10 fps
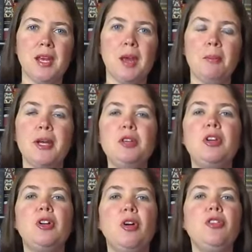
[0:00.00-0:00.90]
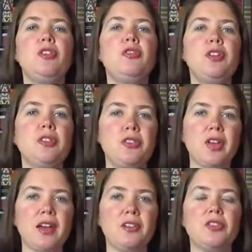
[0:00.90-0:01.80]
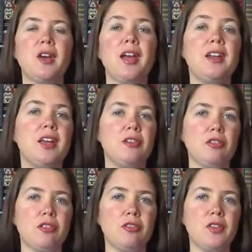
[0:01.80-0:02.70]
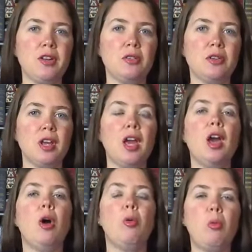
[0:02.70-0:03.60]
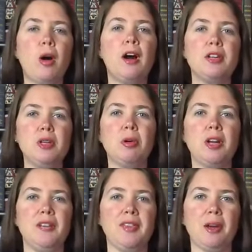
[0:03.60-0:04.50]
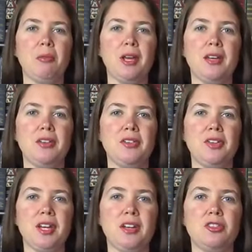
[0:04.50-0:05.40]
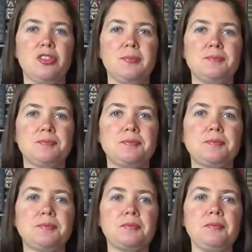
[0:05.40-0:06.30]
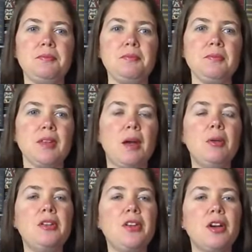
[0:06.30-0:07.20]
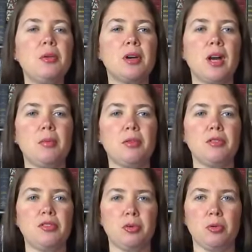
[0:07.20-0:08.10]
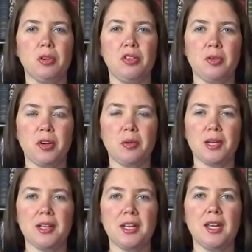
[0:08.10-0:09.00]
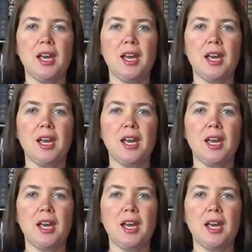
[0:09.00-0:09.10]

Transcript: but you can also feel satisfied and fulfilled while you are in that waiting stage. I want to tell you a couple of stories very quickly